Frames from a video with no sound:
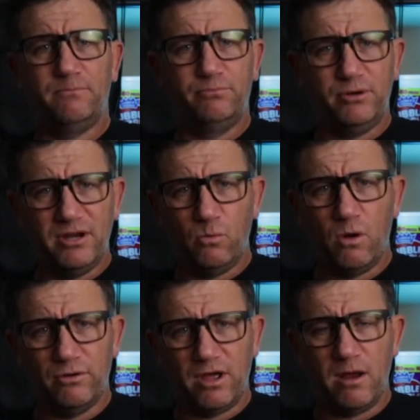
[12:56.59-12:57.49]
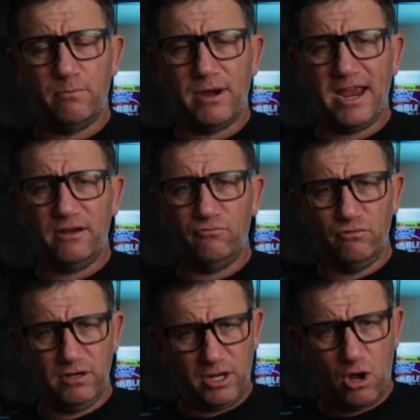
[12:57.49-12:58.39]
pretty well-known brand,
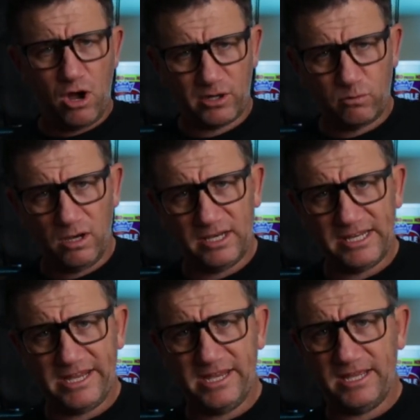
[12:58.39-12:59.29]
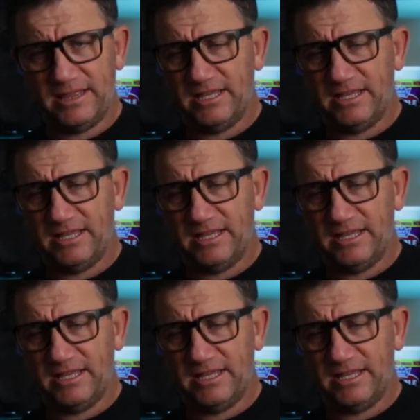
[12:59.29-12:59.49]
really high quality.